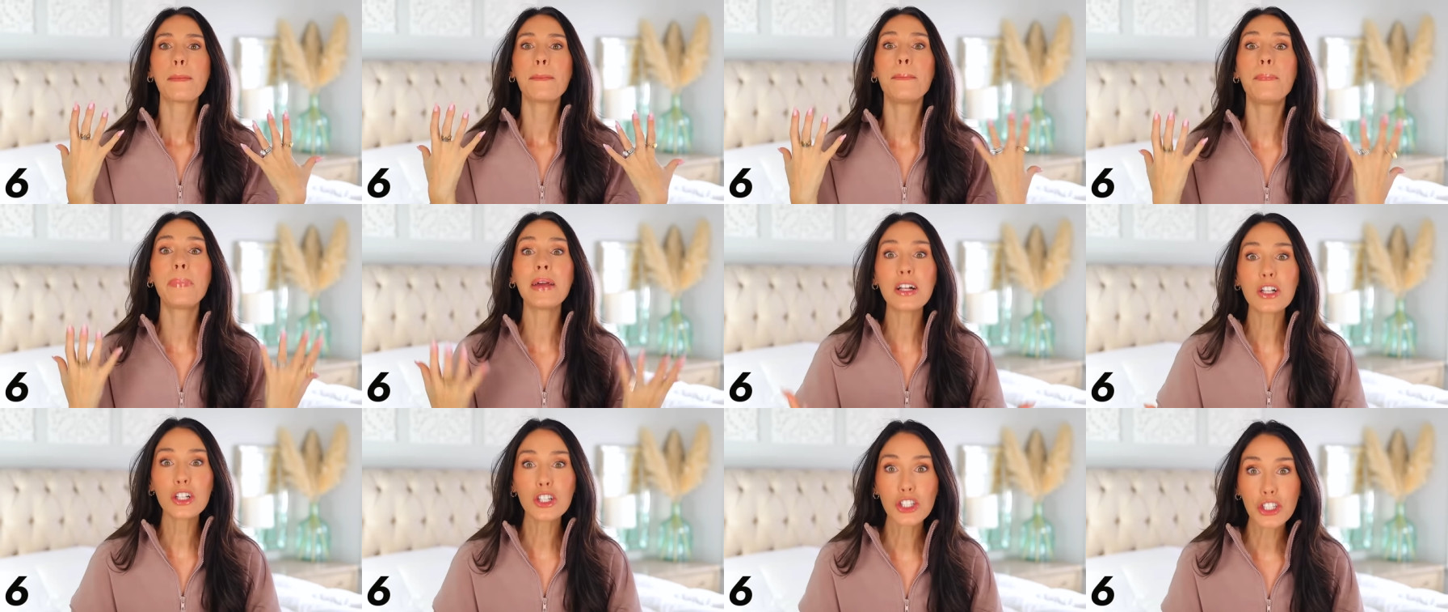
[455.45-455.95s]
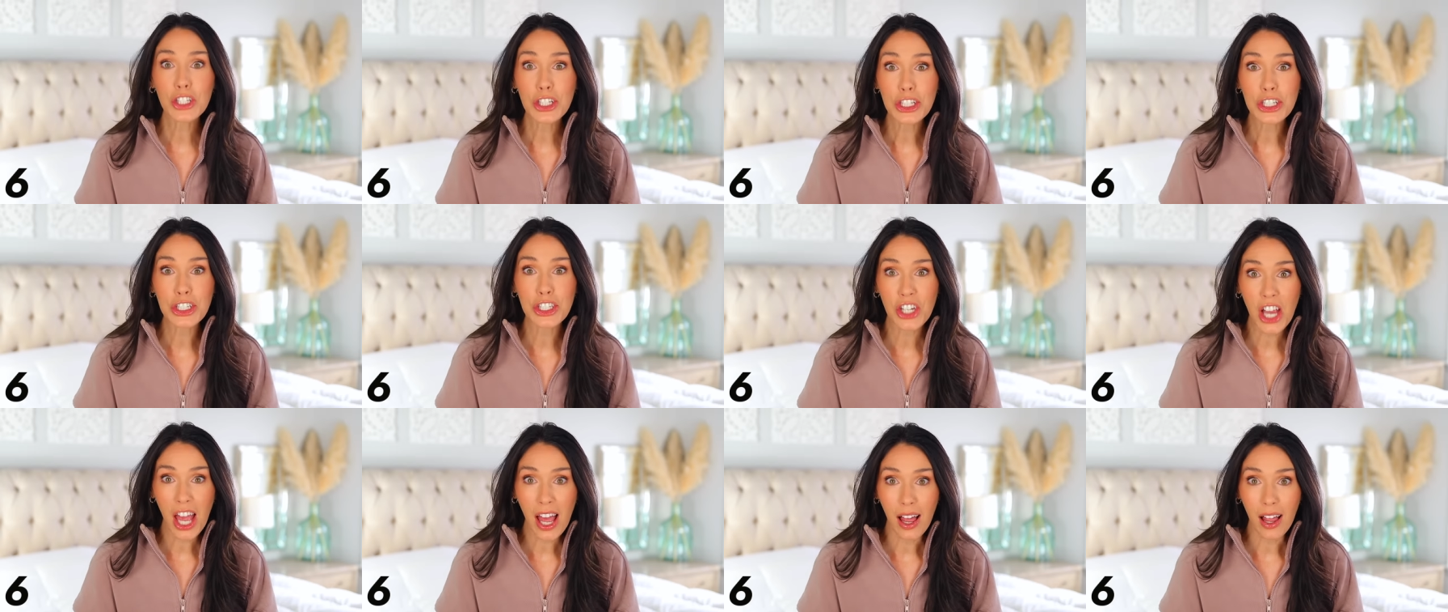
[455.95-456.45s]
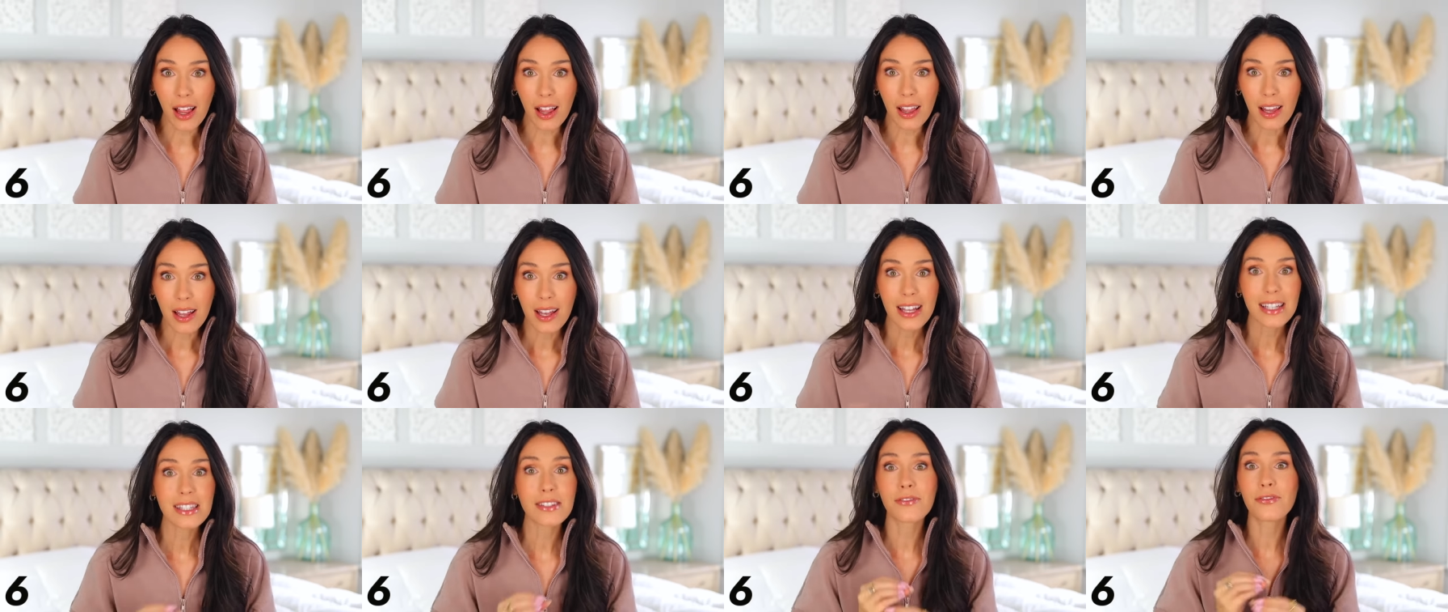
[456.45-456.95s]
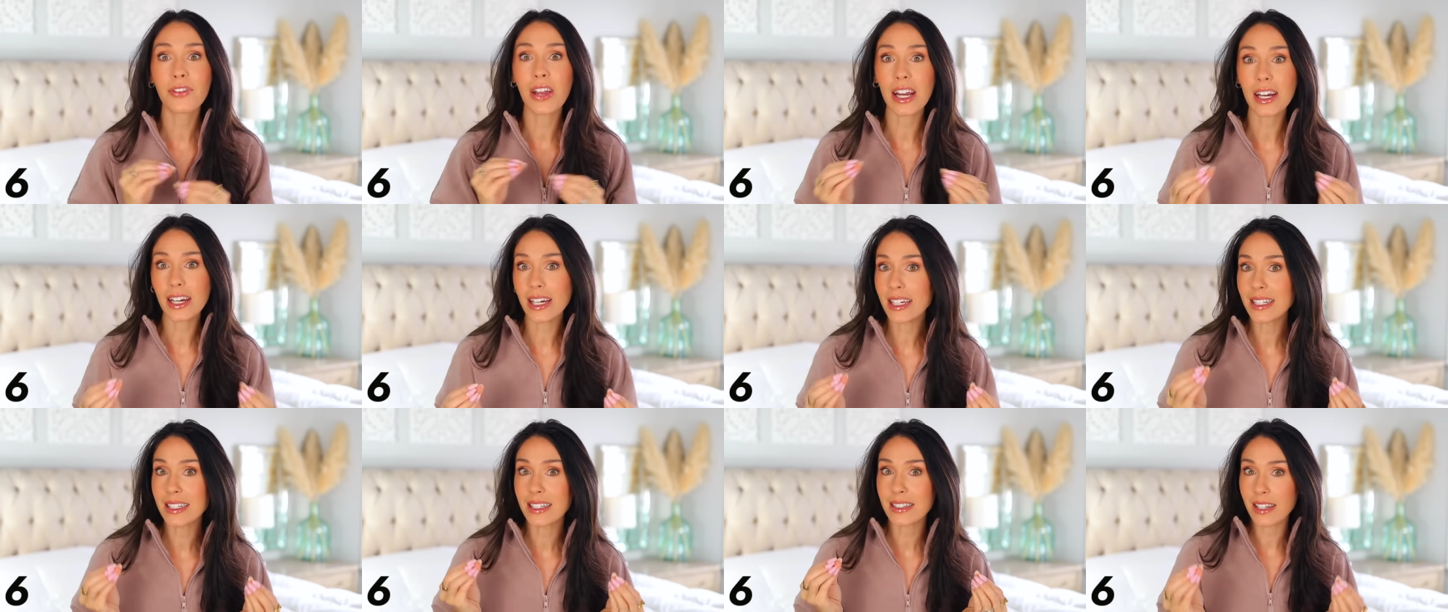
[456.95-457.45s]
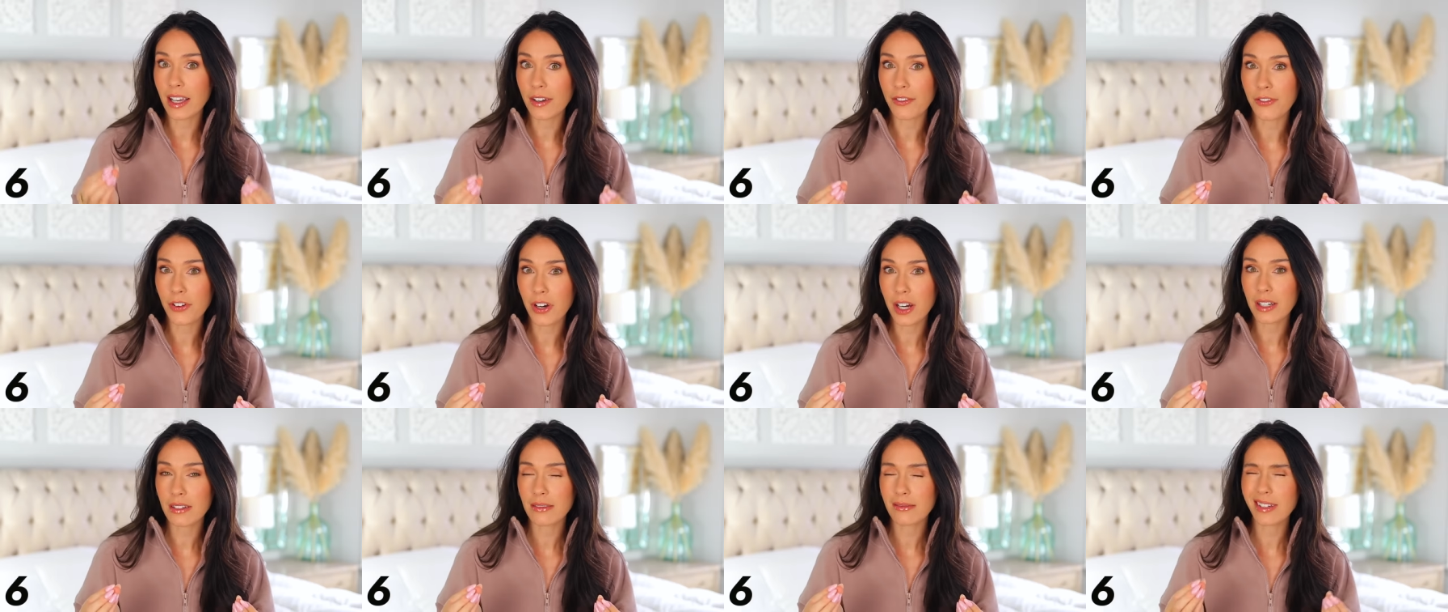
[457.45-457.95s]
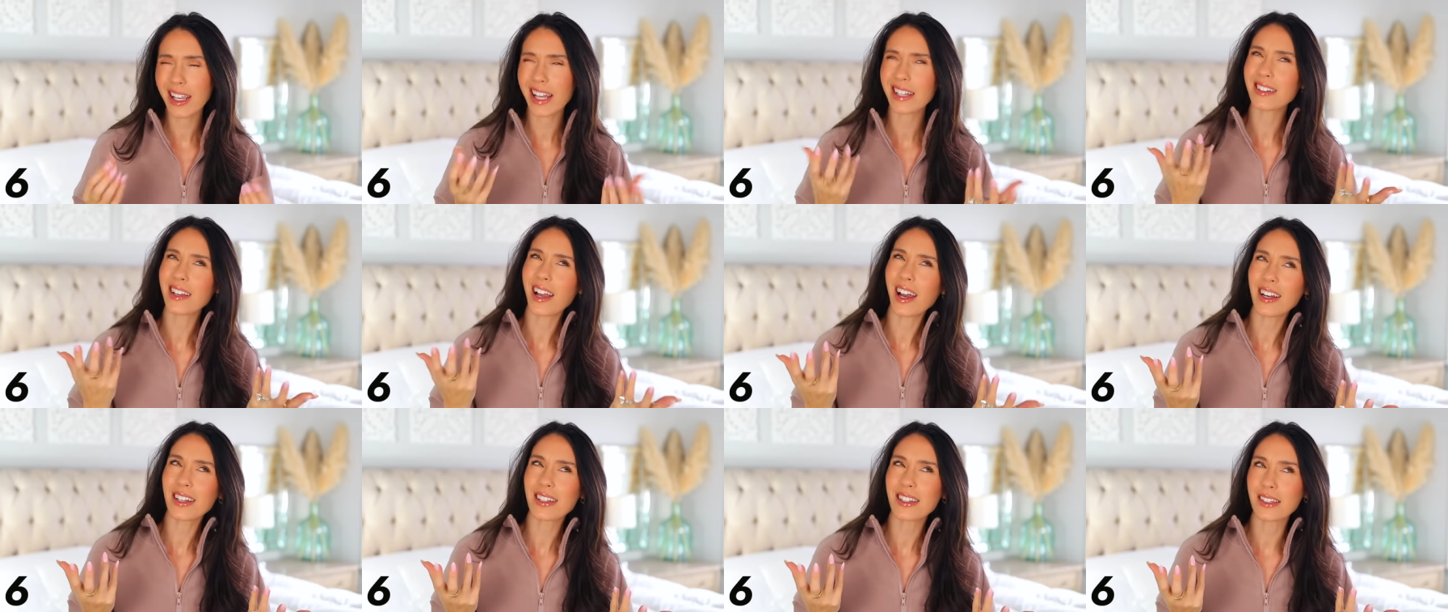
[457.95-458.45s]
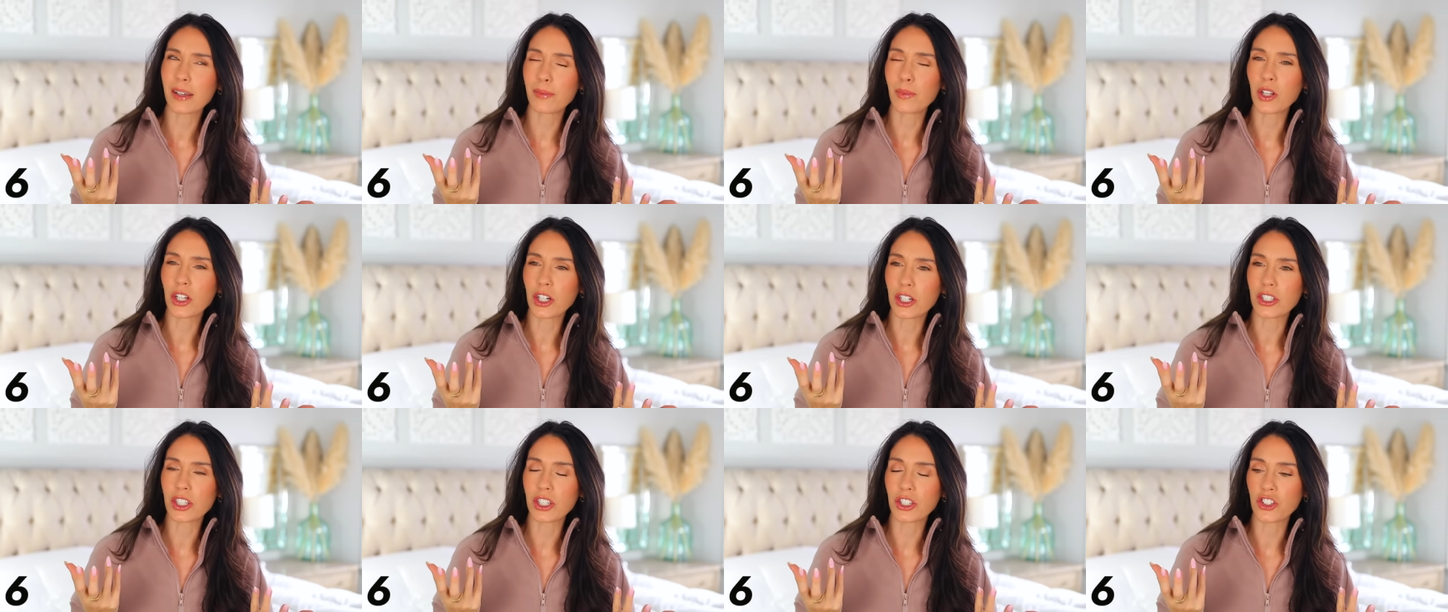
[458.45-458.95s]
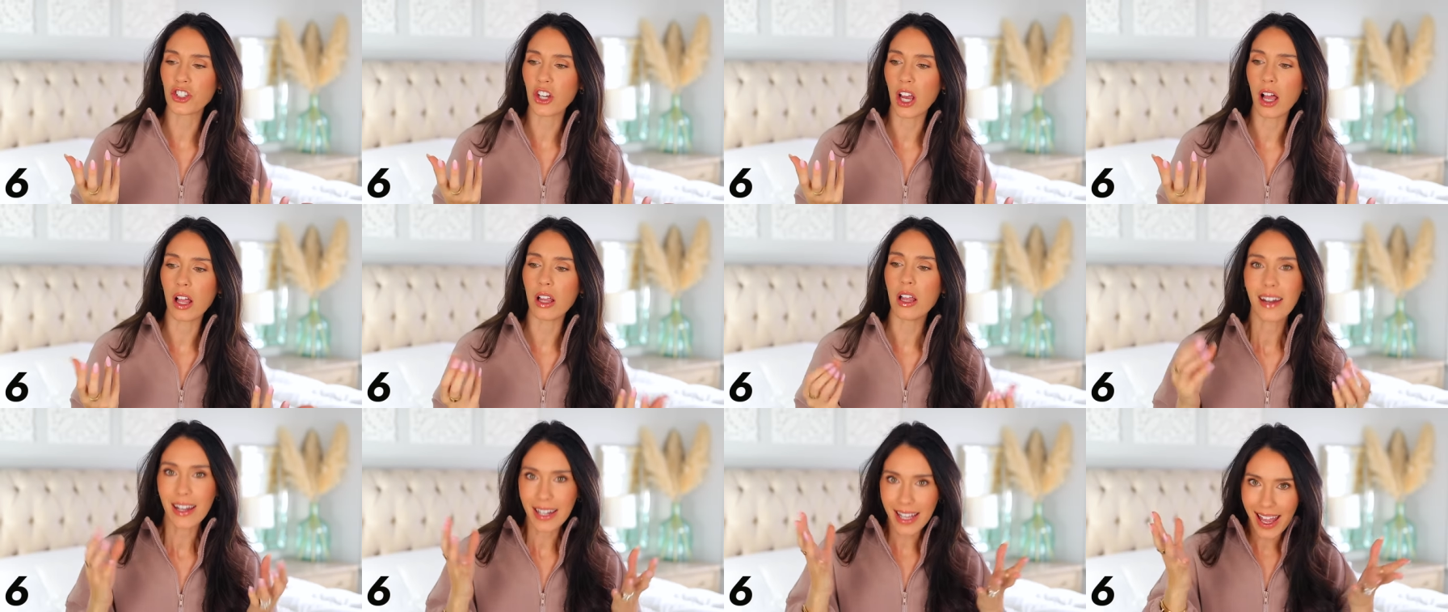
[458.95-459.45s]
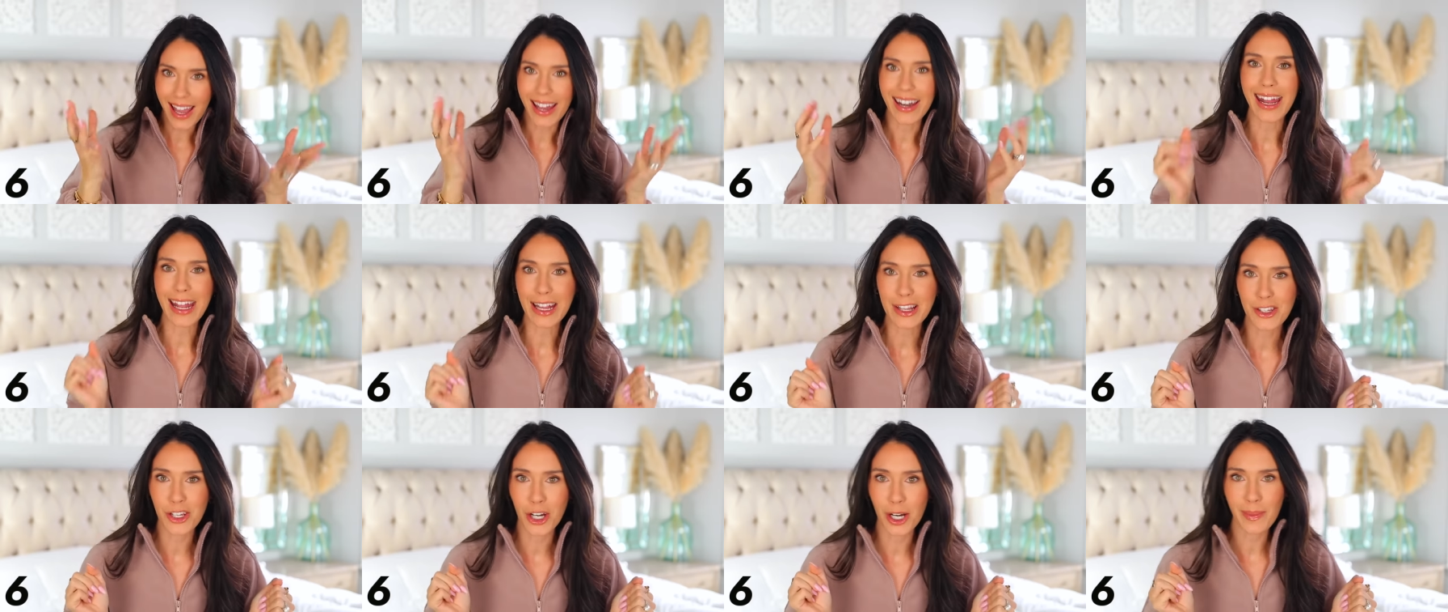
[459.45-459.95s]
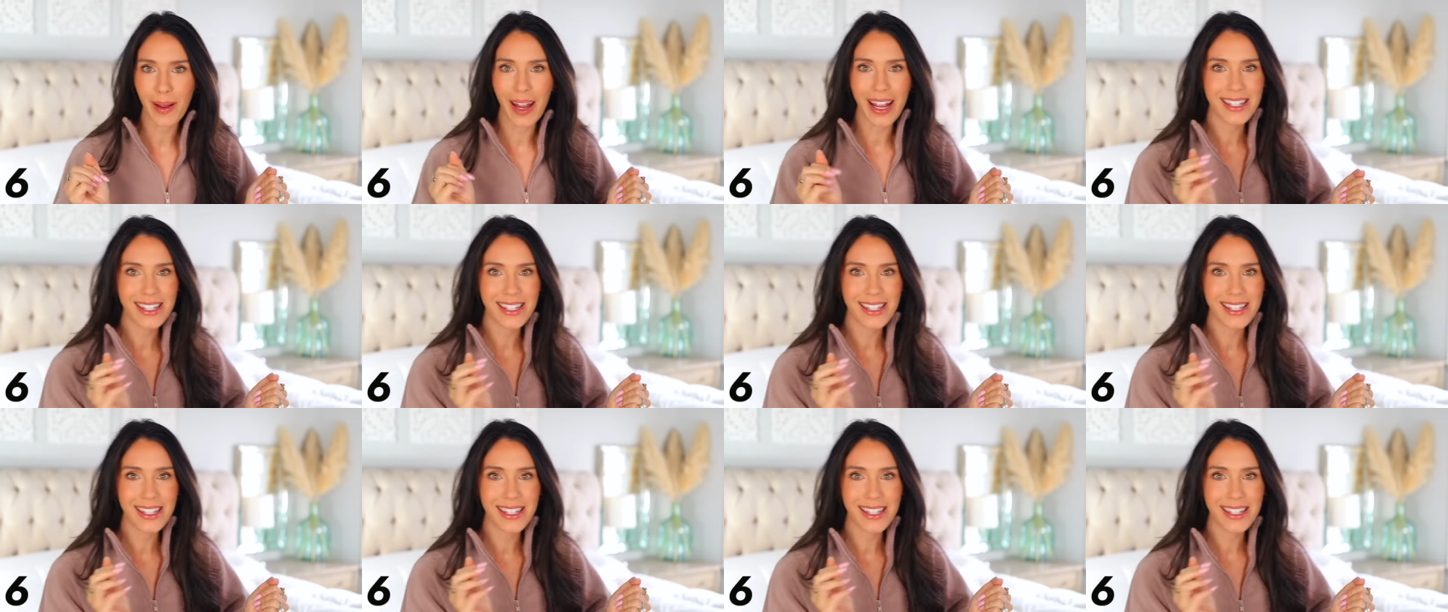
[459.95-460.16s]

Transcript: builder gel. It's very different, yet kind of similar to gel. Again, insert my